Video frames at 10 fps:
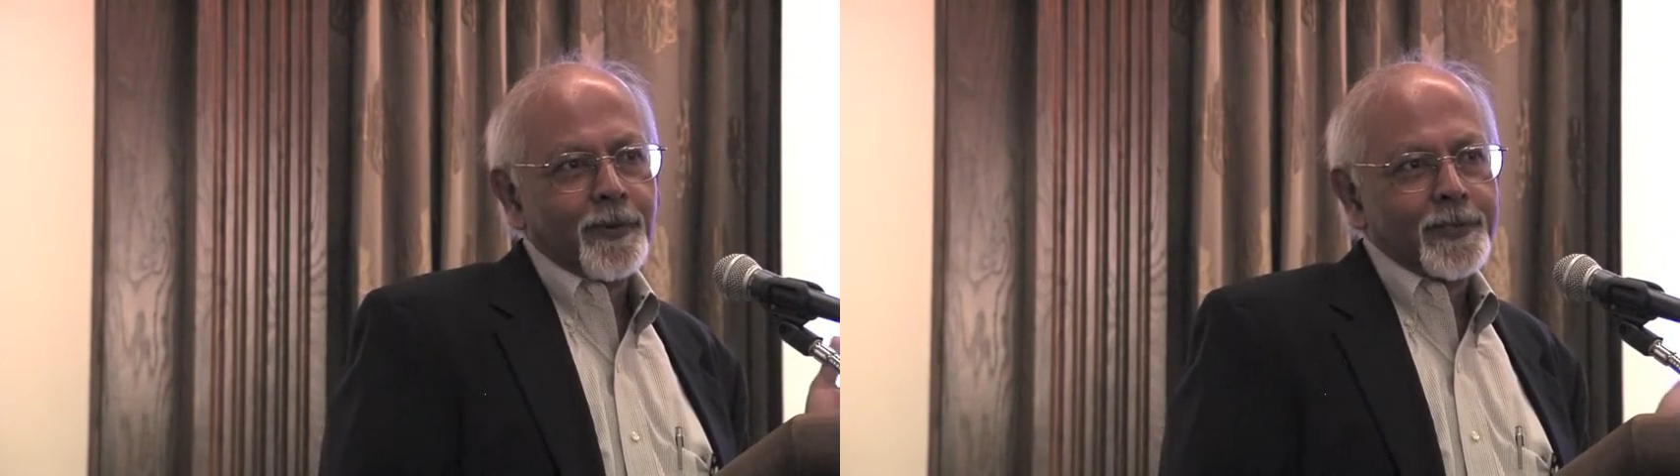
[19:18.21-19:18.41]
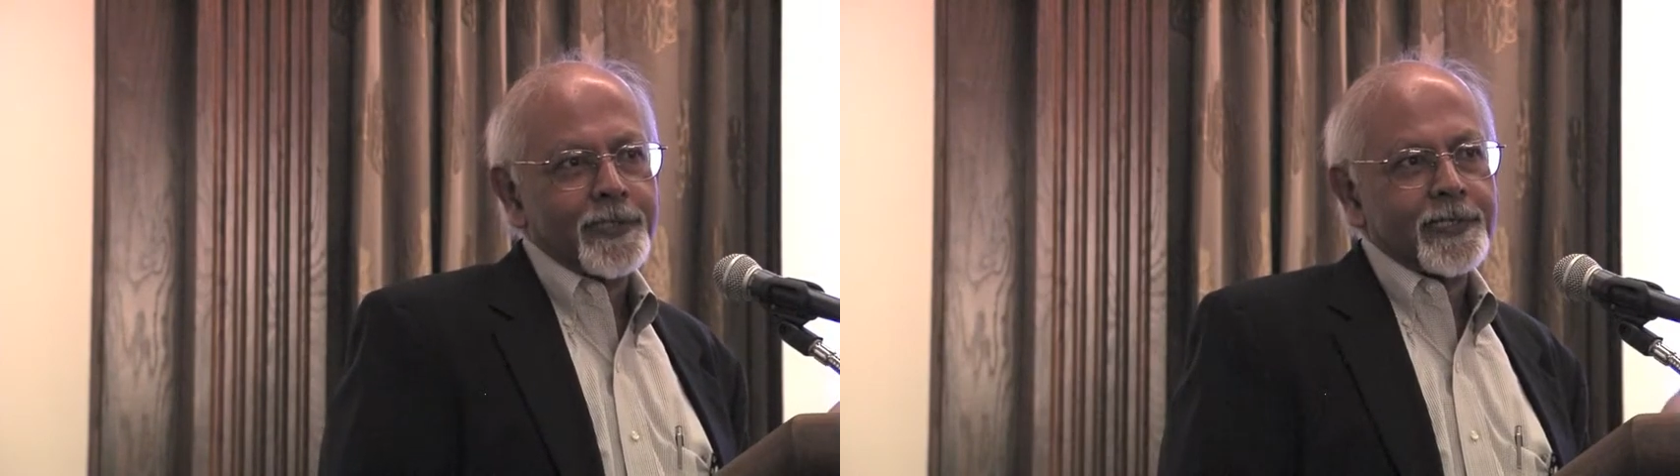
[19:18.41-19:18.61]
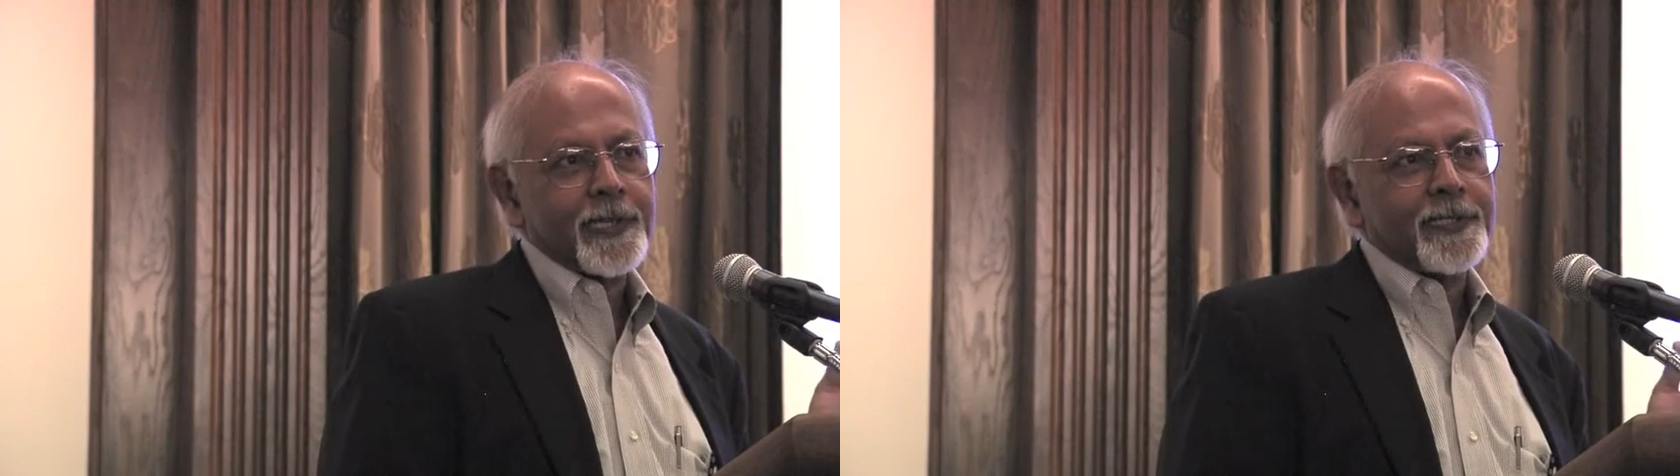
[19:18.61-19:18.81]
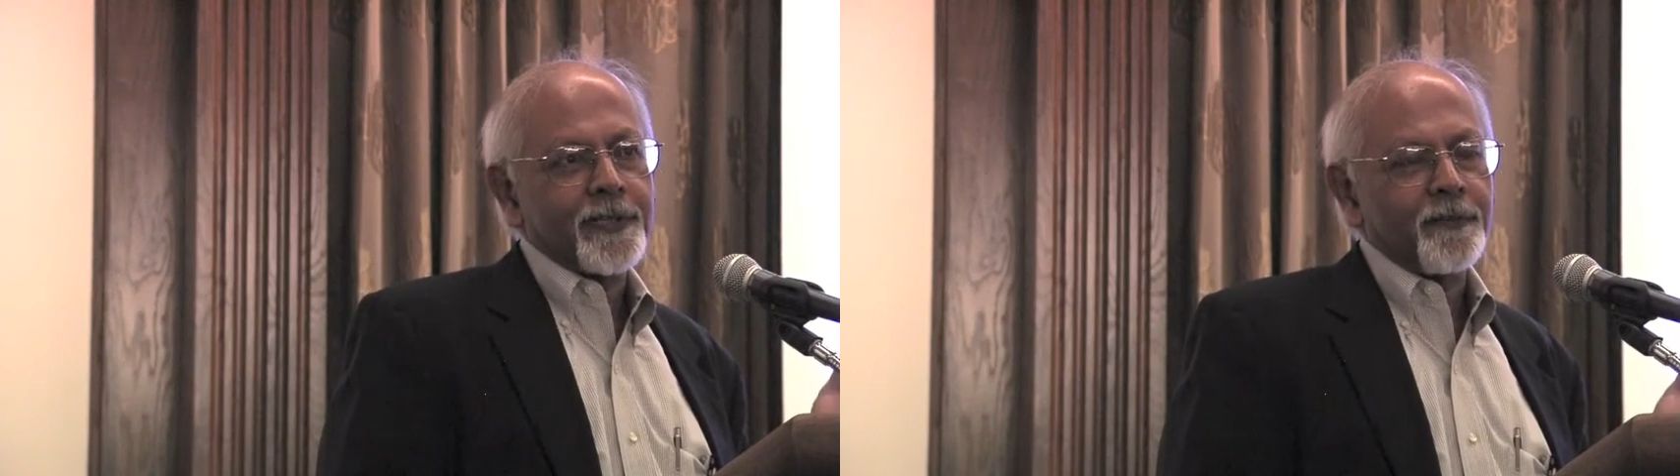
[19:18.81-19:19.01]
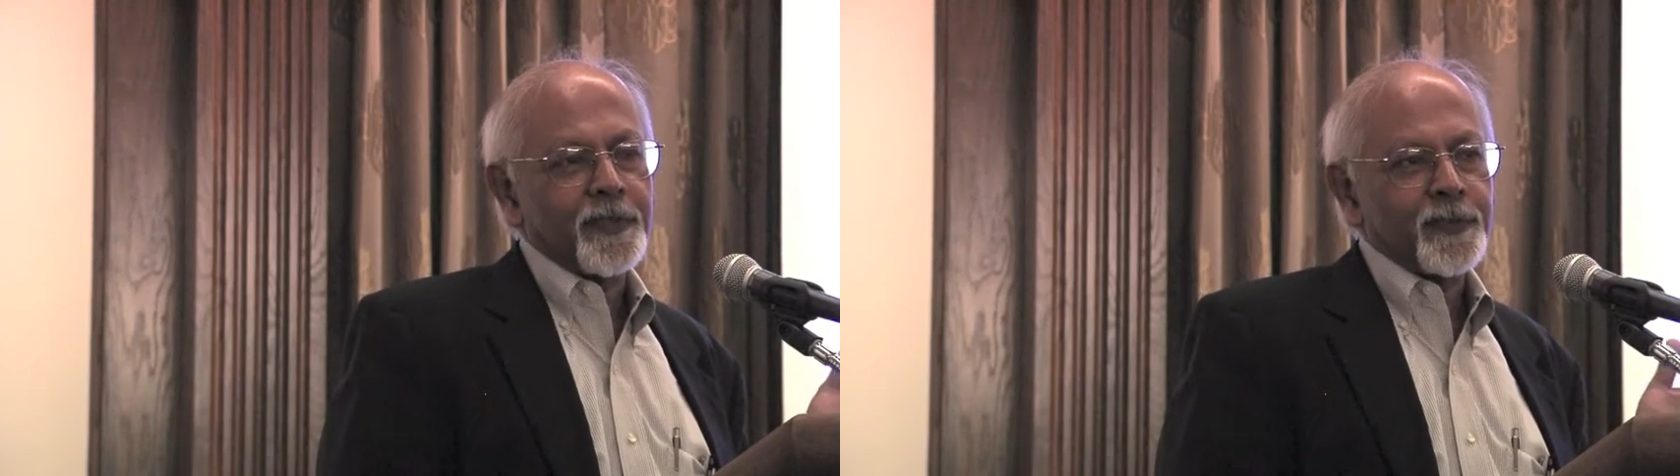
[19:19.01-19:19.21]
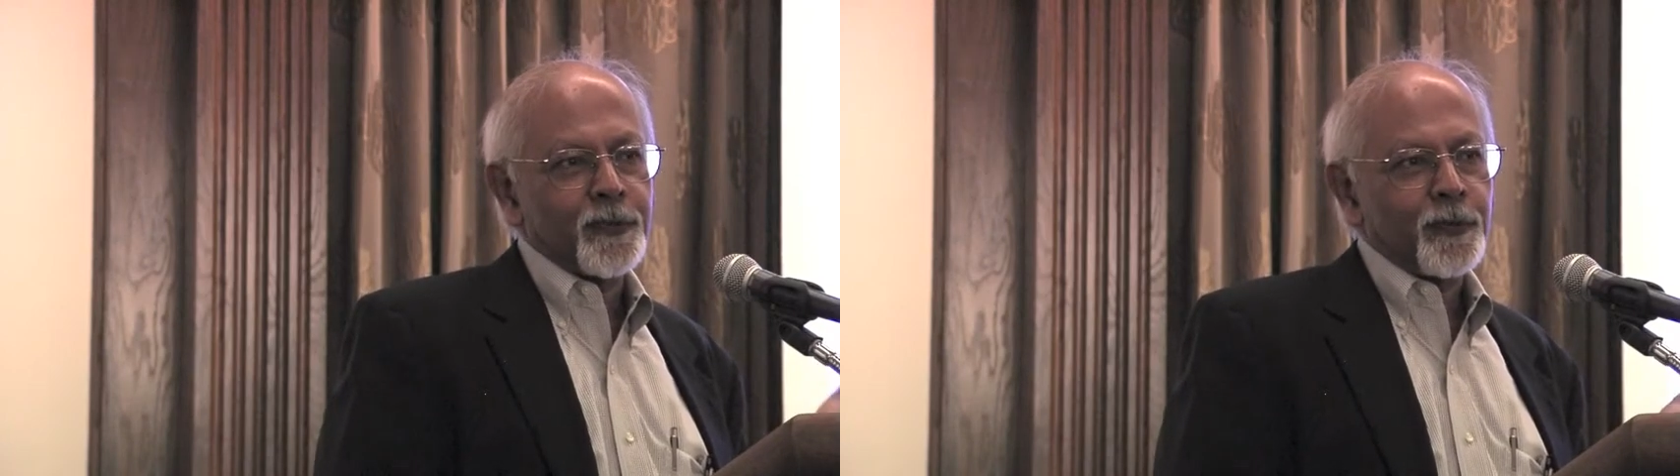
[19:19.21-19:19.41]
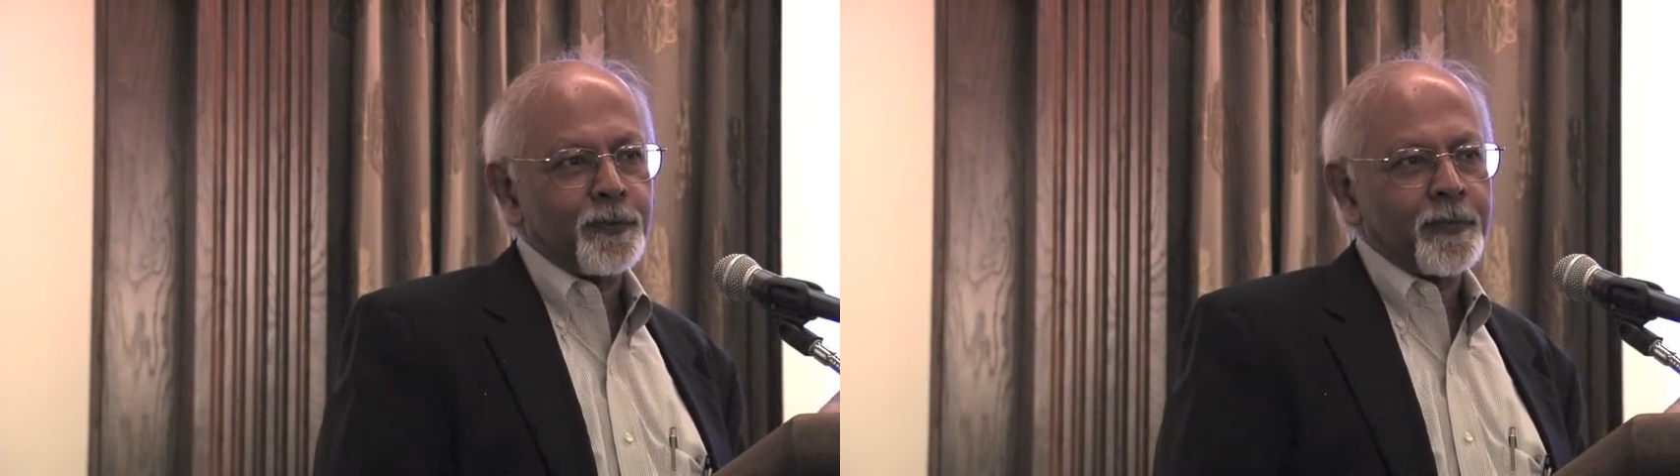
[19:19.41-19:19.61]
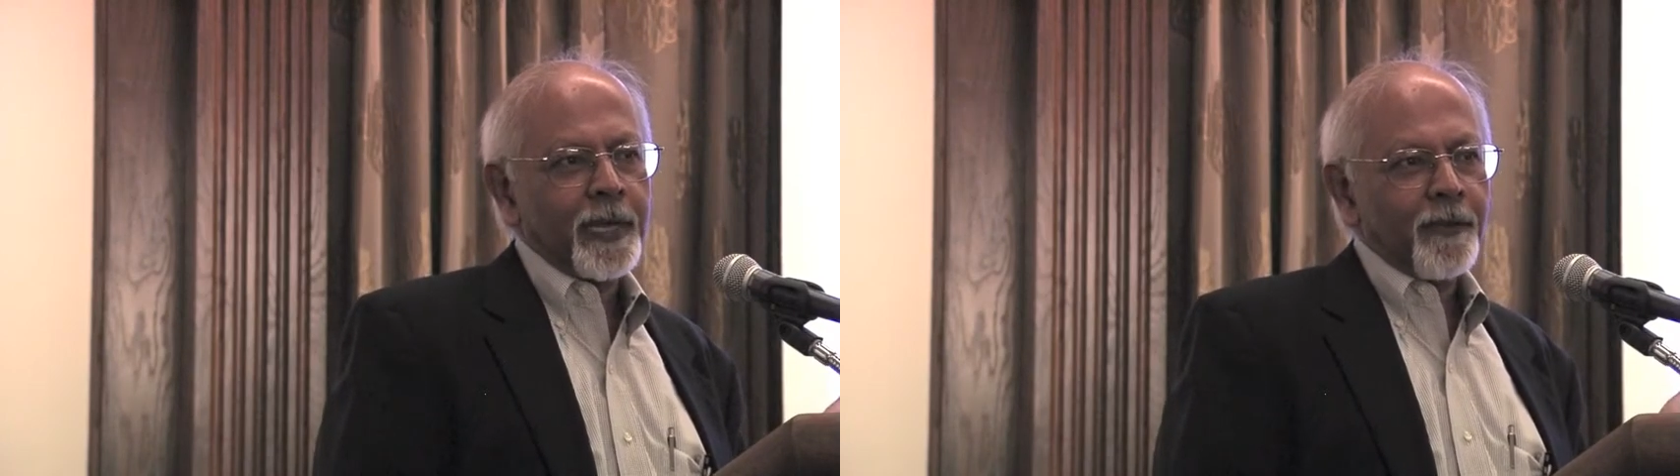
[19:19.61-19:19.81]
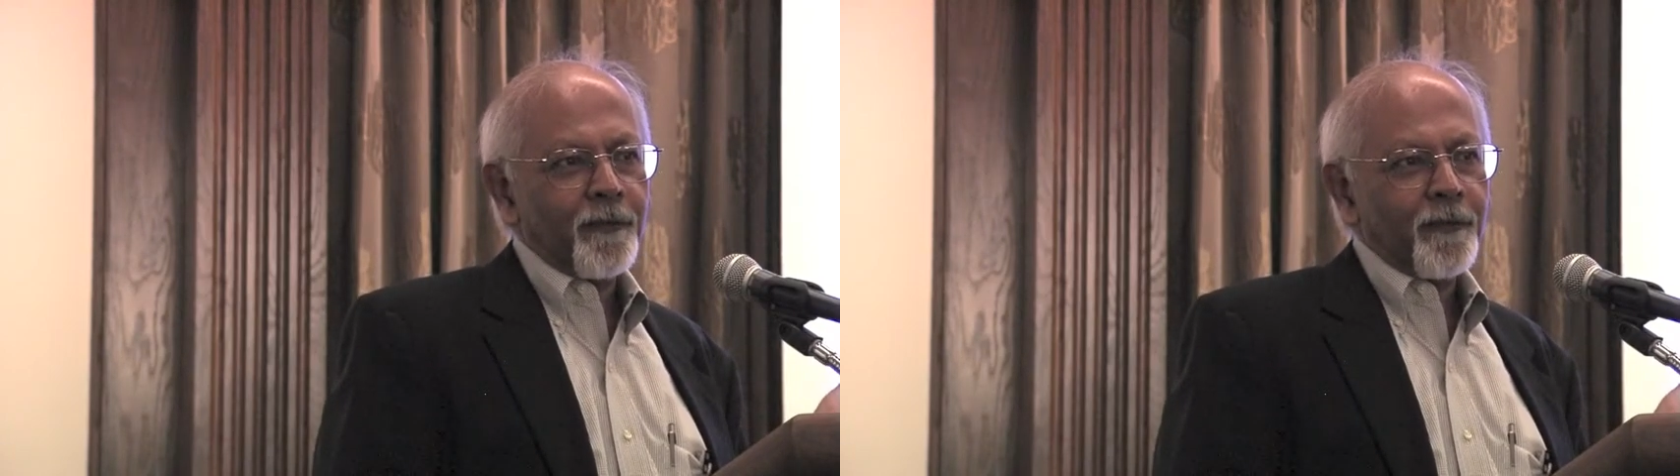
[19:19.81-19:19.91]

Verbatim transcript: consistency of a soup,